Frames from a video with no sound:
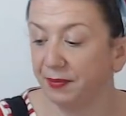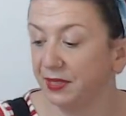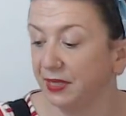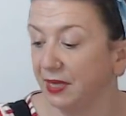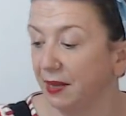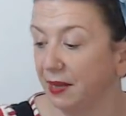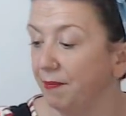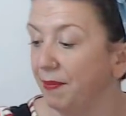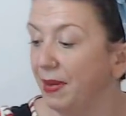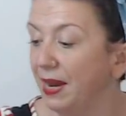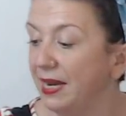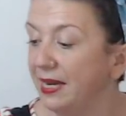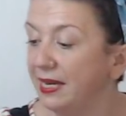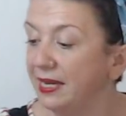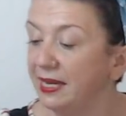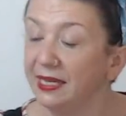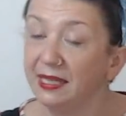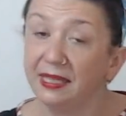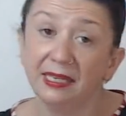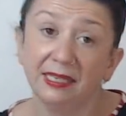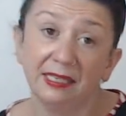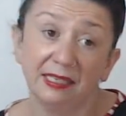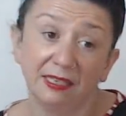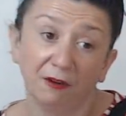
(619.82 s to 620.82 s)
that making
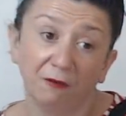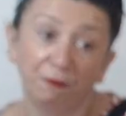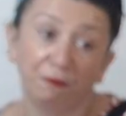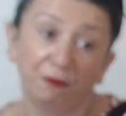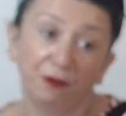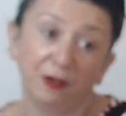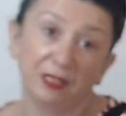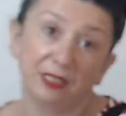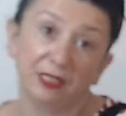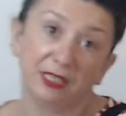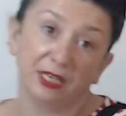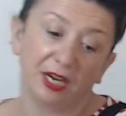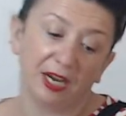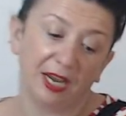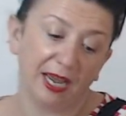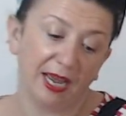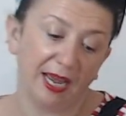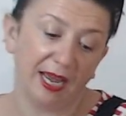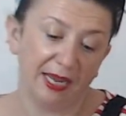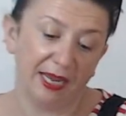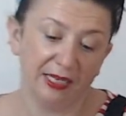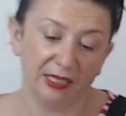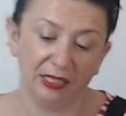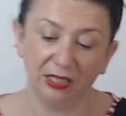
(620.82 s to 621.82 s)
the difference,
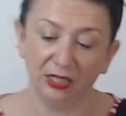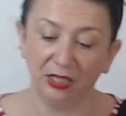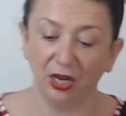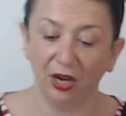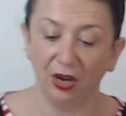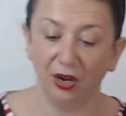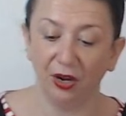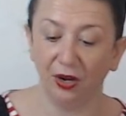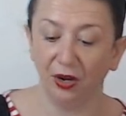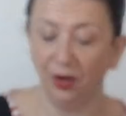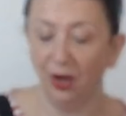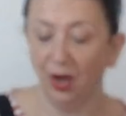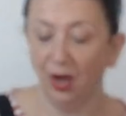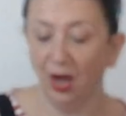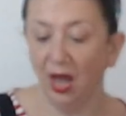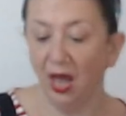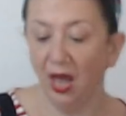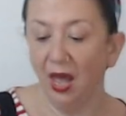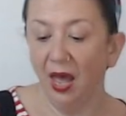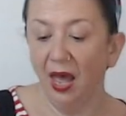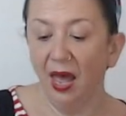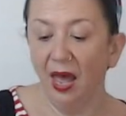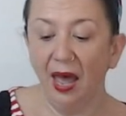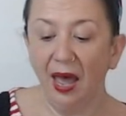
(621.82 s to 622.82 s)
okay? So
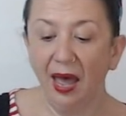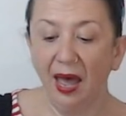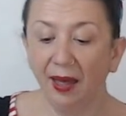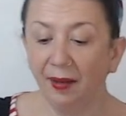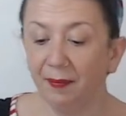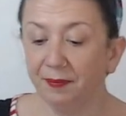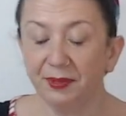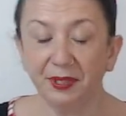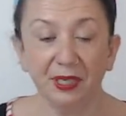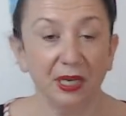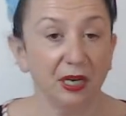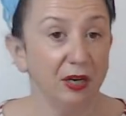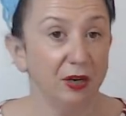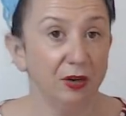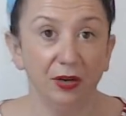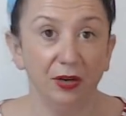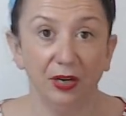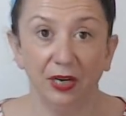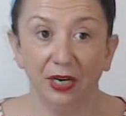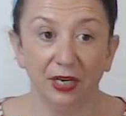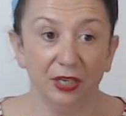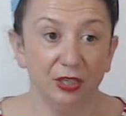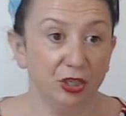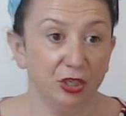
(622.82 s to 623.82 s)

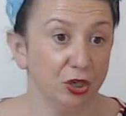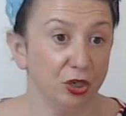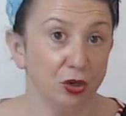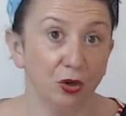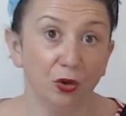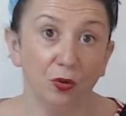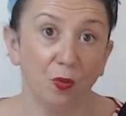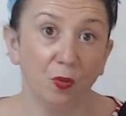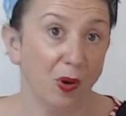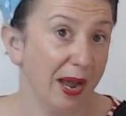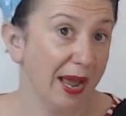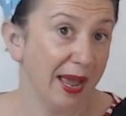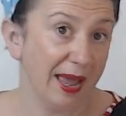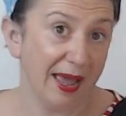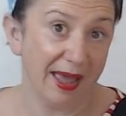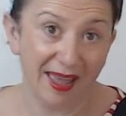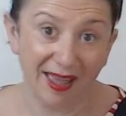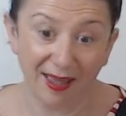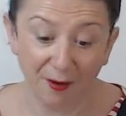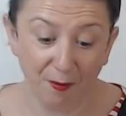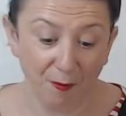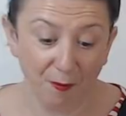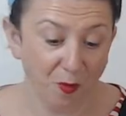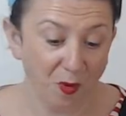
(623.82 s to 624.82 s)
absolutely do
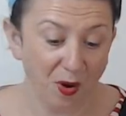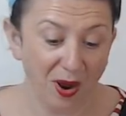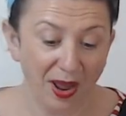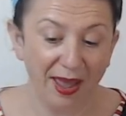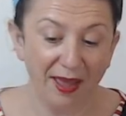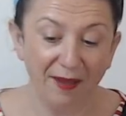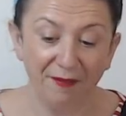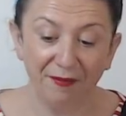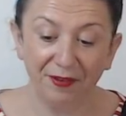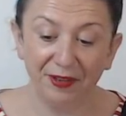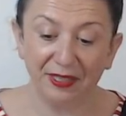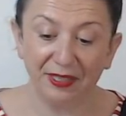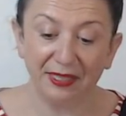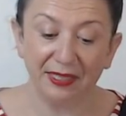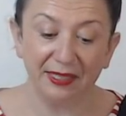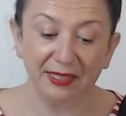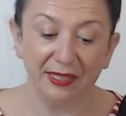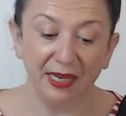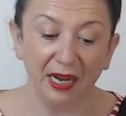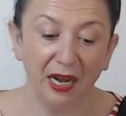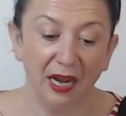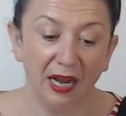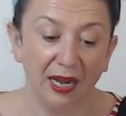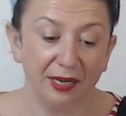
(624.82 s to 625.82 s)
whatever
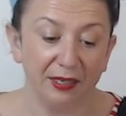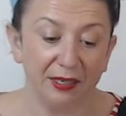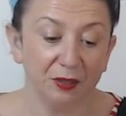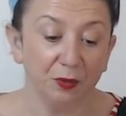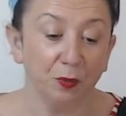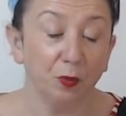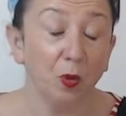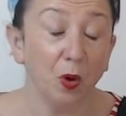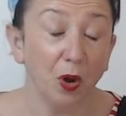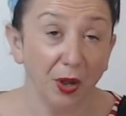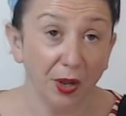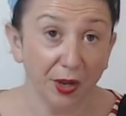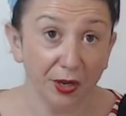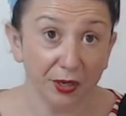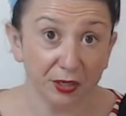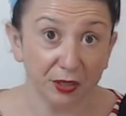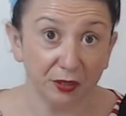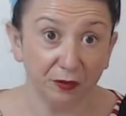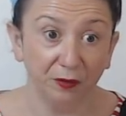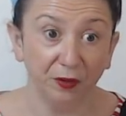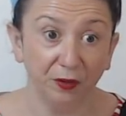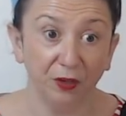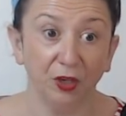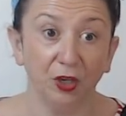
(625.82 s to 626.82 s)
size works
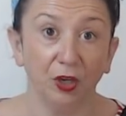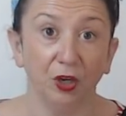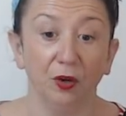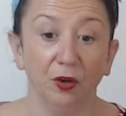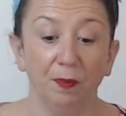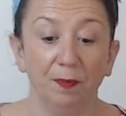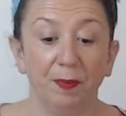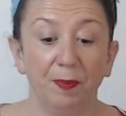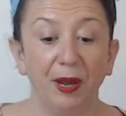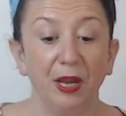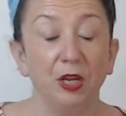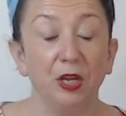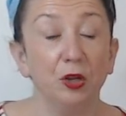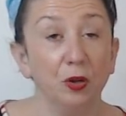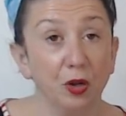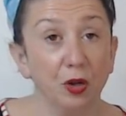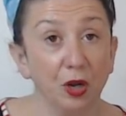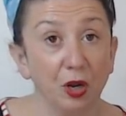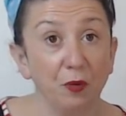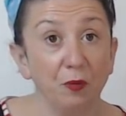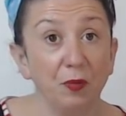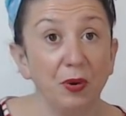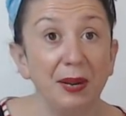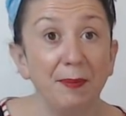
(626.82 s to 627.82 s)
for you, but you
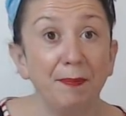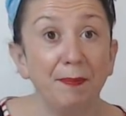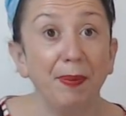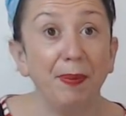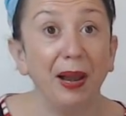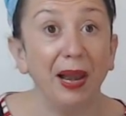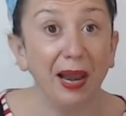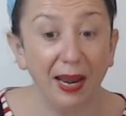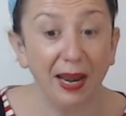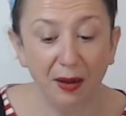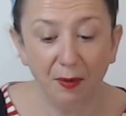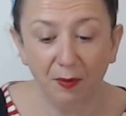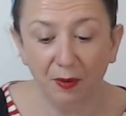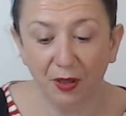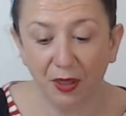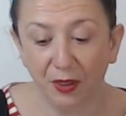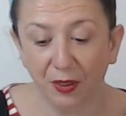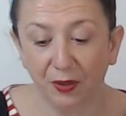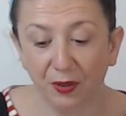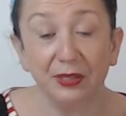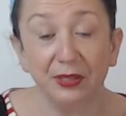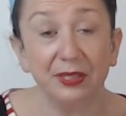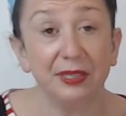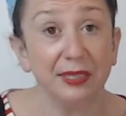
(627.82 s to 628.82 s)
can really play with
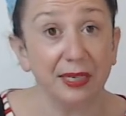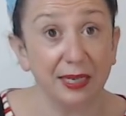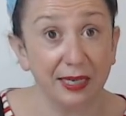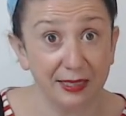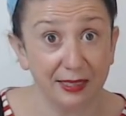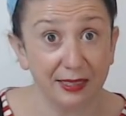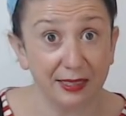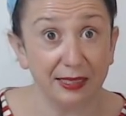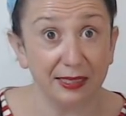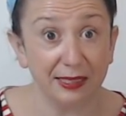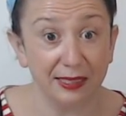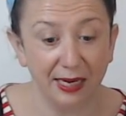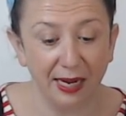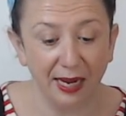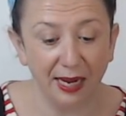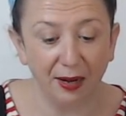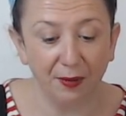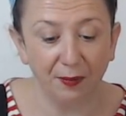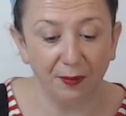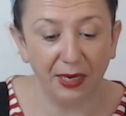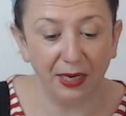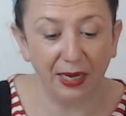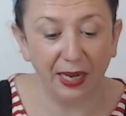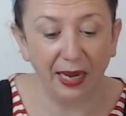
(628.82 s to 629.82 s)
those sizes now,
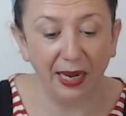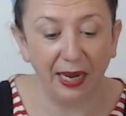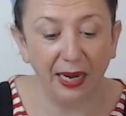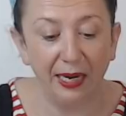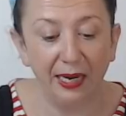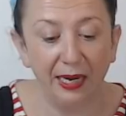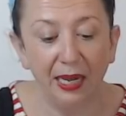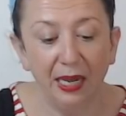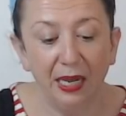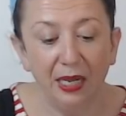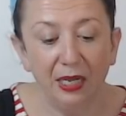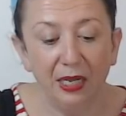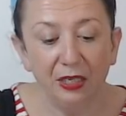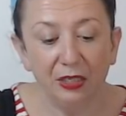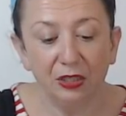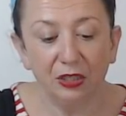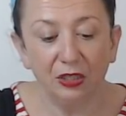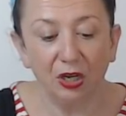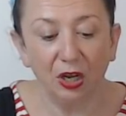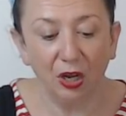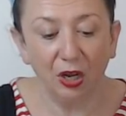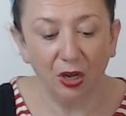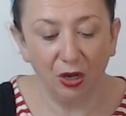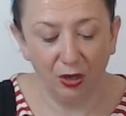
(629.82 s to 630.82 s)
okay?
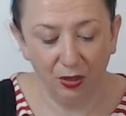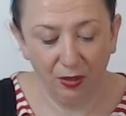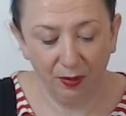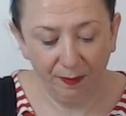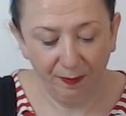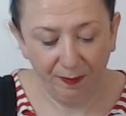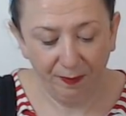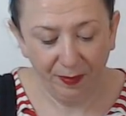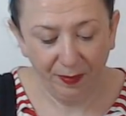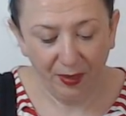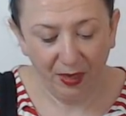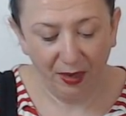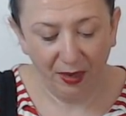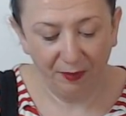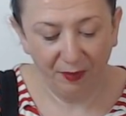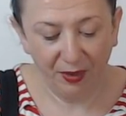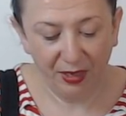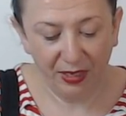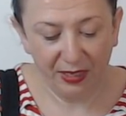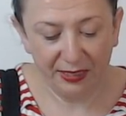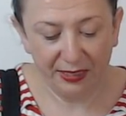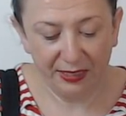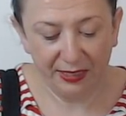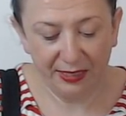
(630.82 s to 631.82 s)
So I'm going
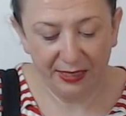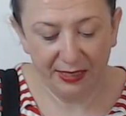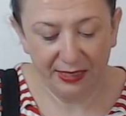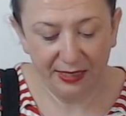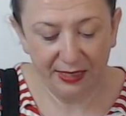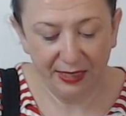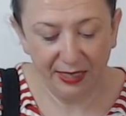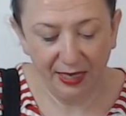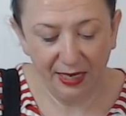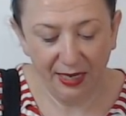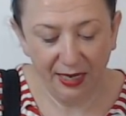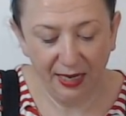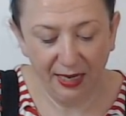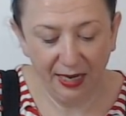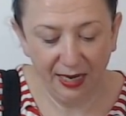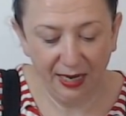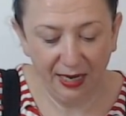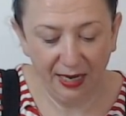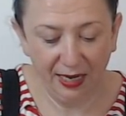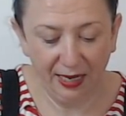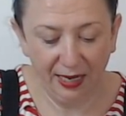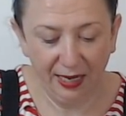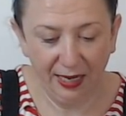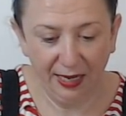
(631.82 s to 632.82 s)
to
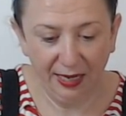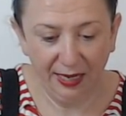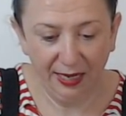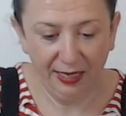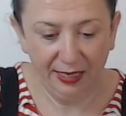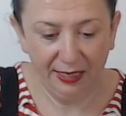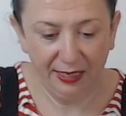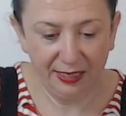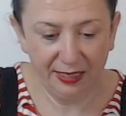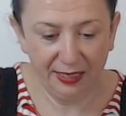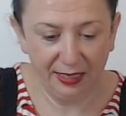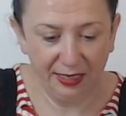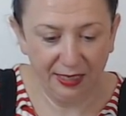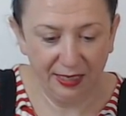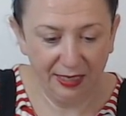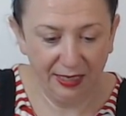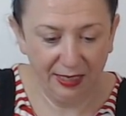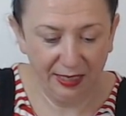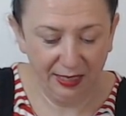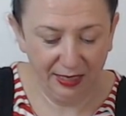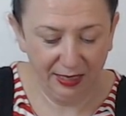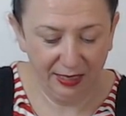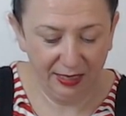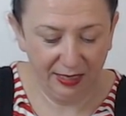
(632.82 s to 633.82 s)
slide
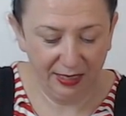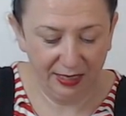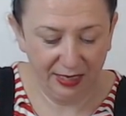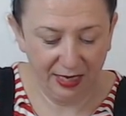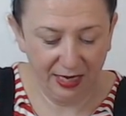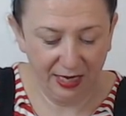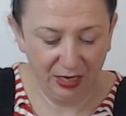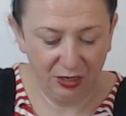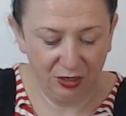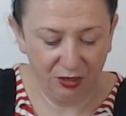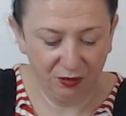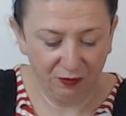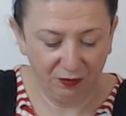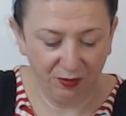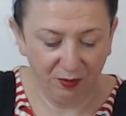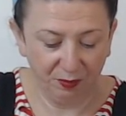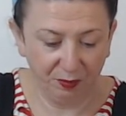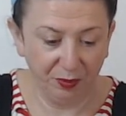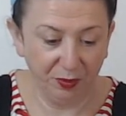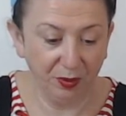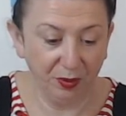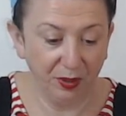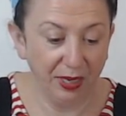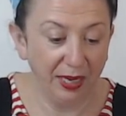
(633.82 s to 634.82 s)
in the edge of the
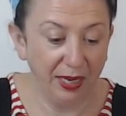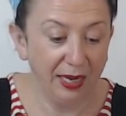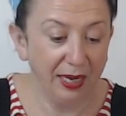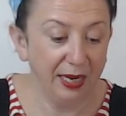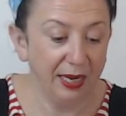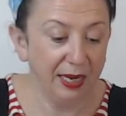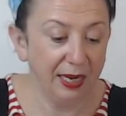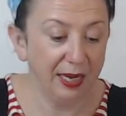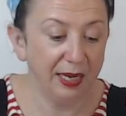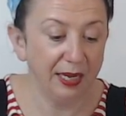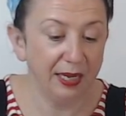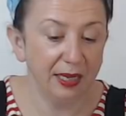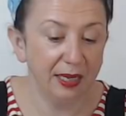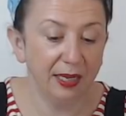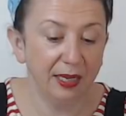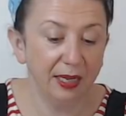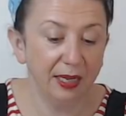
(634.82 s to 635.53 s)
book here